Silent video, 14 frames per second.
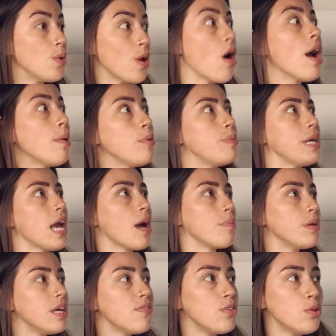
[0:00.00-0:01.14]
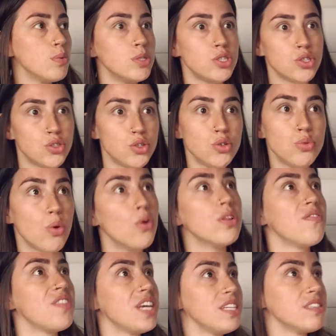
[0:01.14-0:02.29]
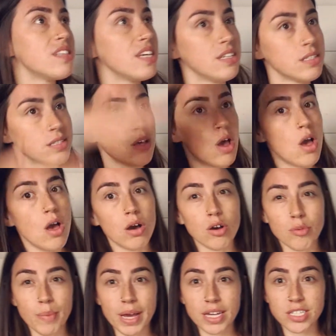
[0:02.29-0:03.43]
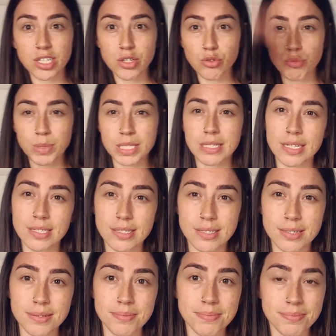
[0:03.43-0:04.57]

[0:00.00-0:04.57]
and I would be happy if you would just do all of these things on my ginormous list.